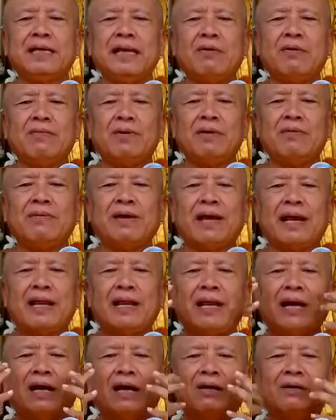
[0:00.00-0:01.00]
everywhere
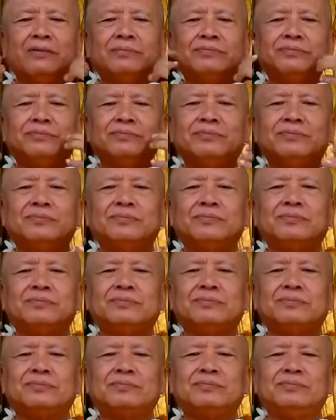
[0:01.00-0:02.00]

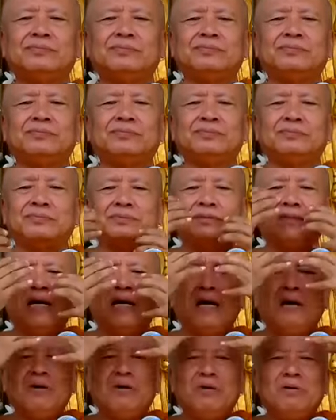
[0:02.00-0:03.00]
now.
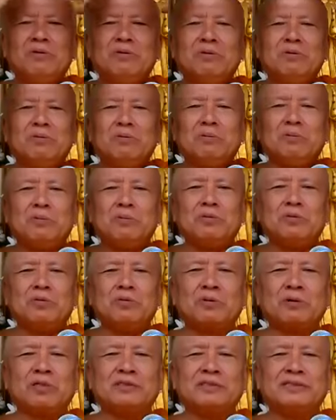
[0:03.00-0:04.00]
Now
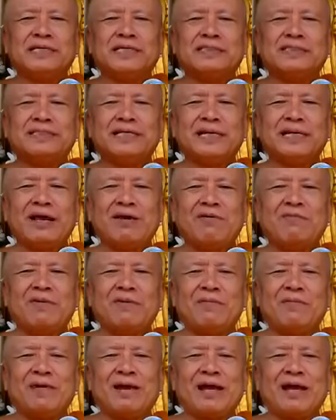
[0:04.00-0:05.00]
you got sensing
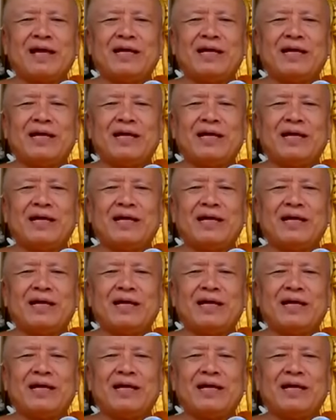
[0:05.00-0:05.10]
everywhere.